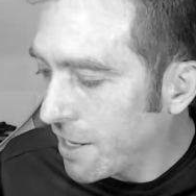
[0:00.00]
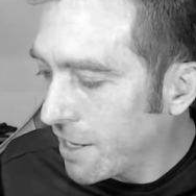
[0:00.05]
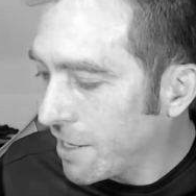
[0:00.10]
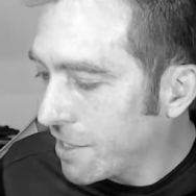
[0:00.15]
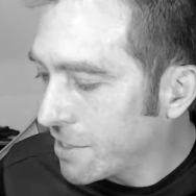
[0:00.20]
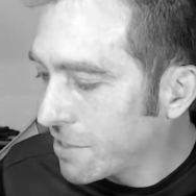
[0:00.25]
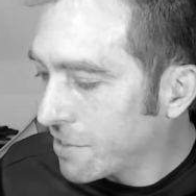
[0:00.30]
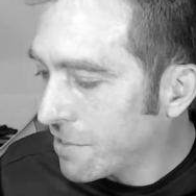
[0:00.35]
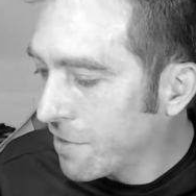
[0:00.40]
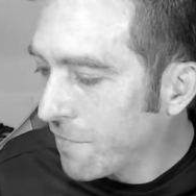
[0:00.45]
And
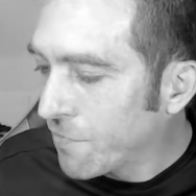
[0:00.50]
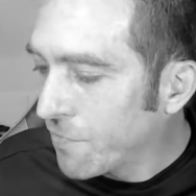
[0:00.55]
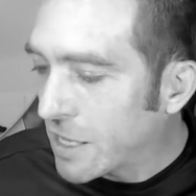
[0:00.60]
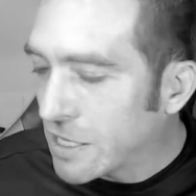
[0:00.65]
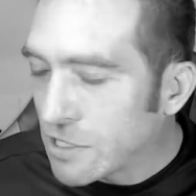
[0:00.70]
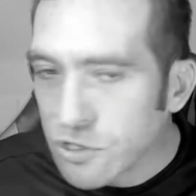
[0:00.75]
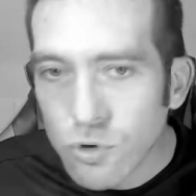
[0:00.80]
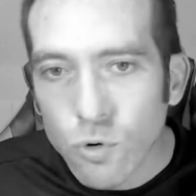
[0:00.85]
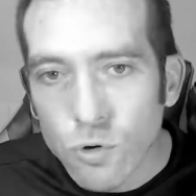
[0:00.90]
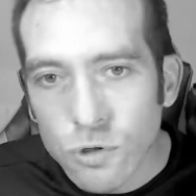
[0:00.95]
it
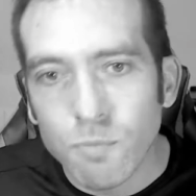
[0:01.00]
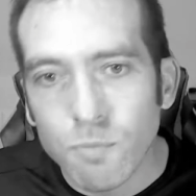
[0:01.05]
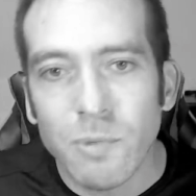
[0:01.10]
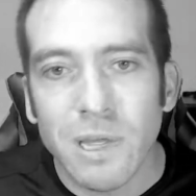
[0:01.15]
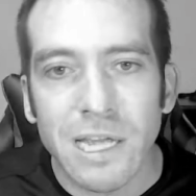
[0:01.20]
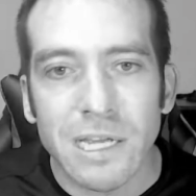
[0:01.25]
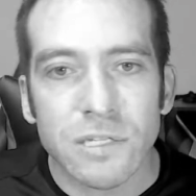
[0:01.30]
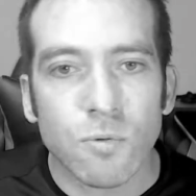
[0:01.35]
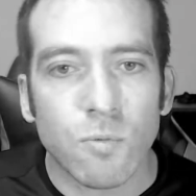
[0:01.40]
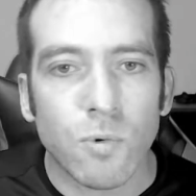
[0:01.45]
taught
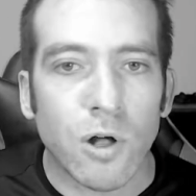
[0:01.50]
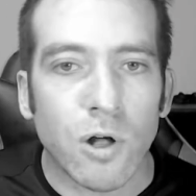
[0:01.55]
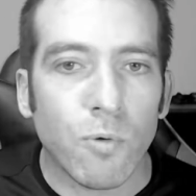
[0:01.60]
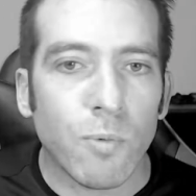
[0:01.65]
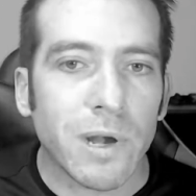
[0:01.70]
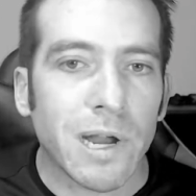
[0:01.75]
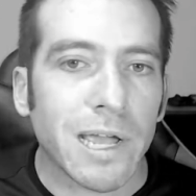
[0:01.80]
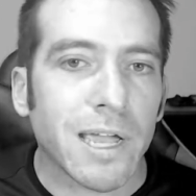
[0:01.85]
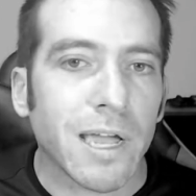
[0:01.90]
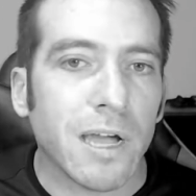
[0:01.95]
me as well,
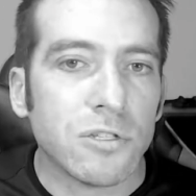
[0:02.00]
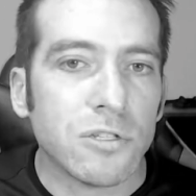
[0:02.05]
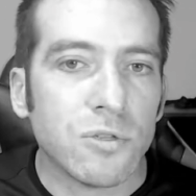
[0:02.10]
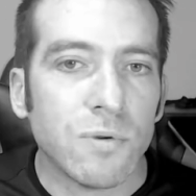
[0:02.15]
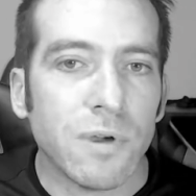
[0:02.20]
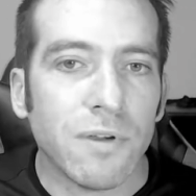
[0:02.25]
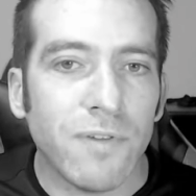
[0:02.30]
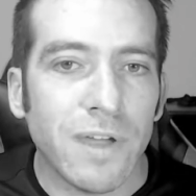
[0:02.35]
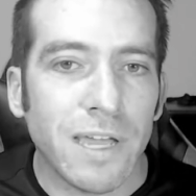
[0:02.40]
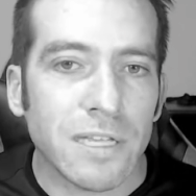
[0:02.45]
when I go
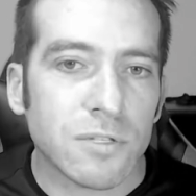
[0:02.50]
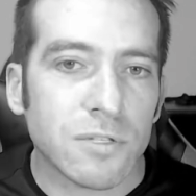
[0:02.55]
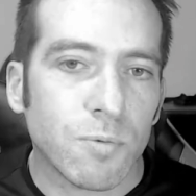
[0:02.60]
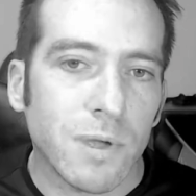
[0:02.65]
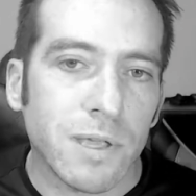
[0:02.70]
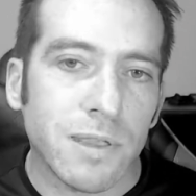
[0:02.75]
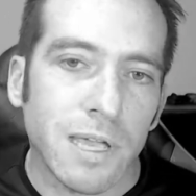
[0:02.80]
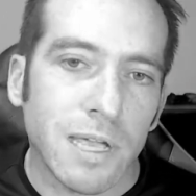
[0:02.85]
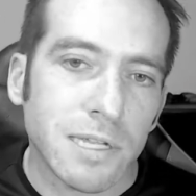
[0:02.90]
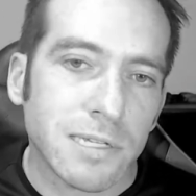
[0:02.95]
to events,
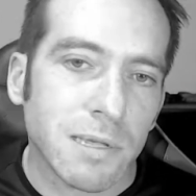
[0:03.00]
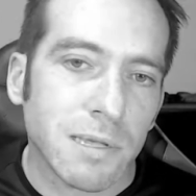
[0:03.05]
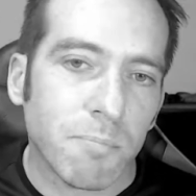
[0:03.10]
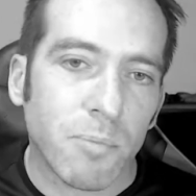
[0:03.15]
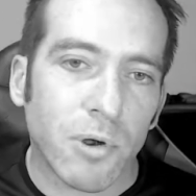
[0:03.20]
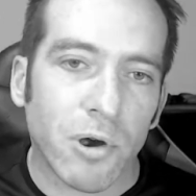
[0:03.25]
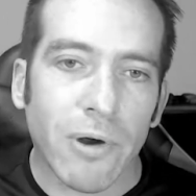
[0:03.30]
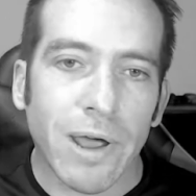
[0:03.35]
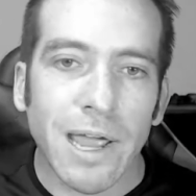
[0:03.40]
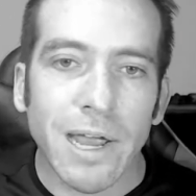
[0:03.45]
when there's a
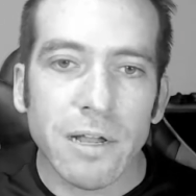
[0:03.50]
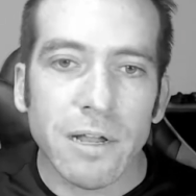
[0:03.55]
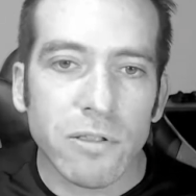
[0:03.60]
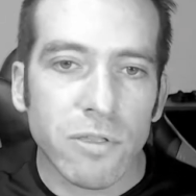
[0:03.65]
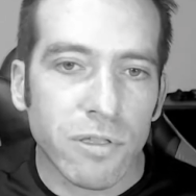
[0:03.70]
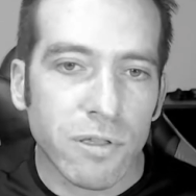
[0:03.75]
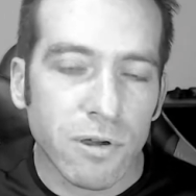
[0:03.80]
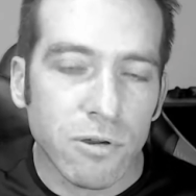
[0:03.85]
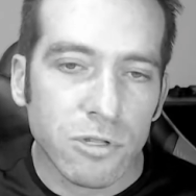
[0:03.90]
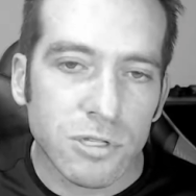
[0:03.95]
parade
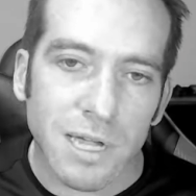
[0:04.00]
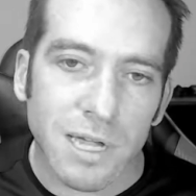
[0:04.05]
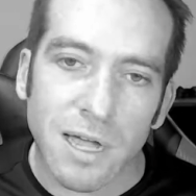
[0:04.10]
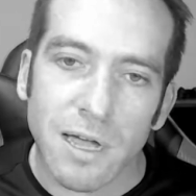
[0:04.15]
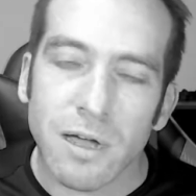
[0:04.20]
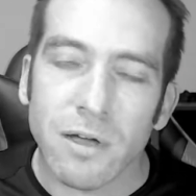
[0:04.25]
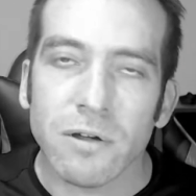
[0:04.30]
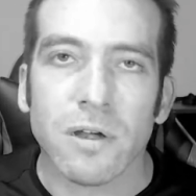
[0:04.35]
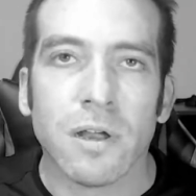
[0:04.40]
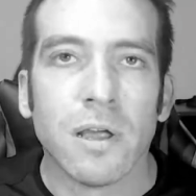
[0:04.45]
through
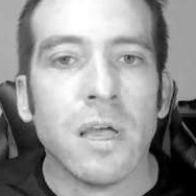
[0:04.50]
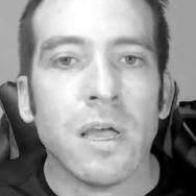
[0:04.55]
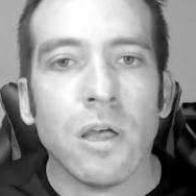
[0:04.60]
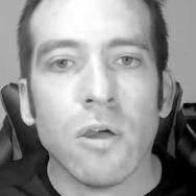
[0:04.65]
town,